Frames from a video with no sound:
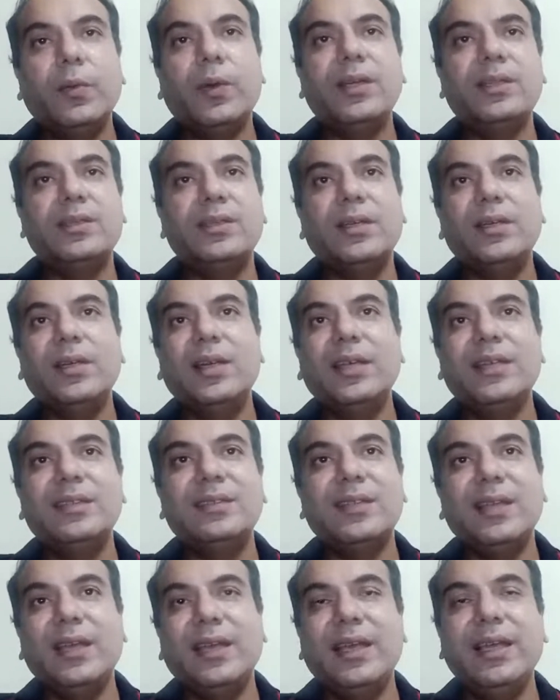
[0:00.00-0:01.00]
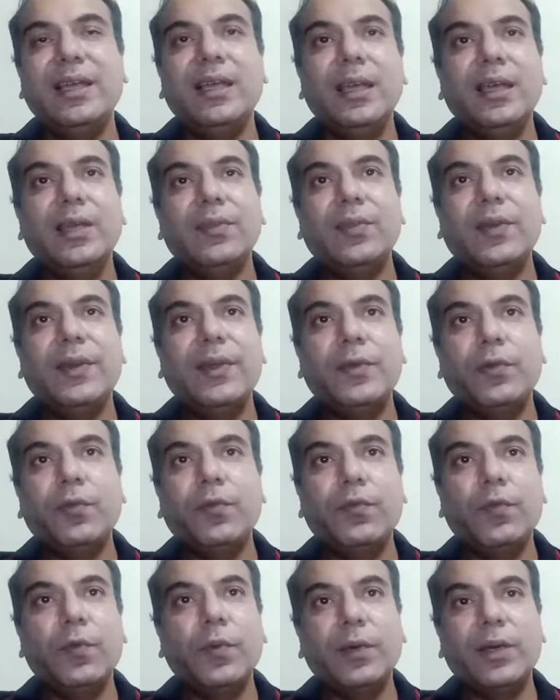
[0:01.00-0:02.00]
You are generally selling 3
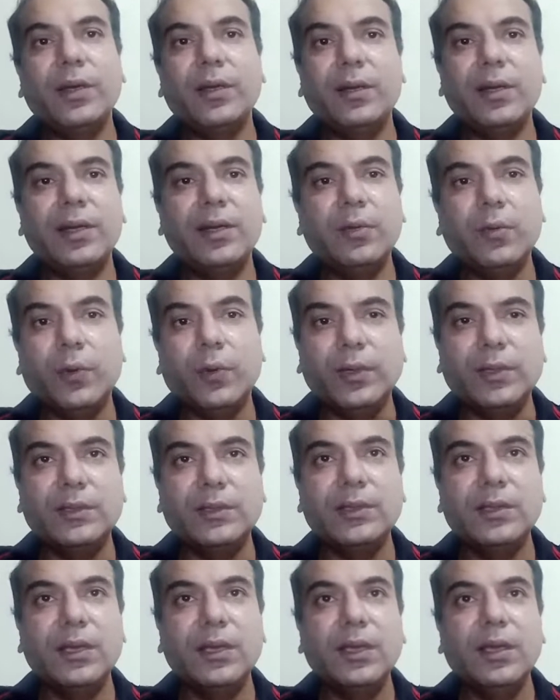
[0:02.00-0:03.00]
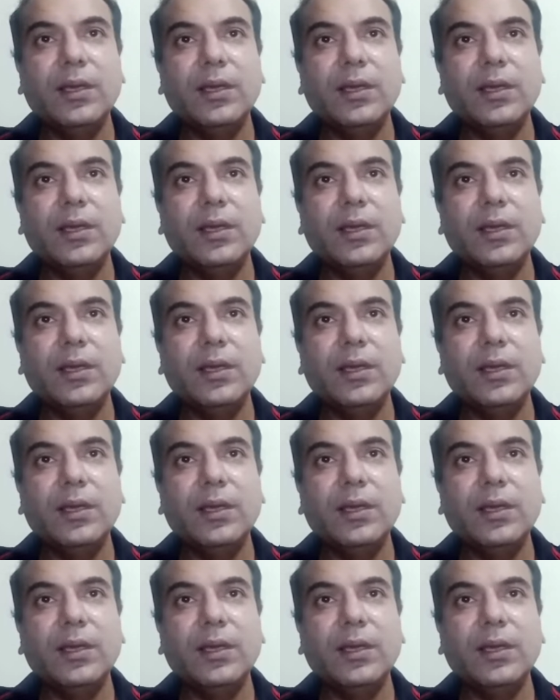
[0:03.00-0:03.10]
to 400 goods.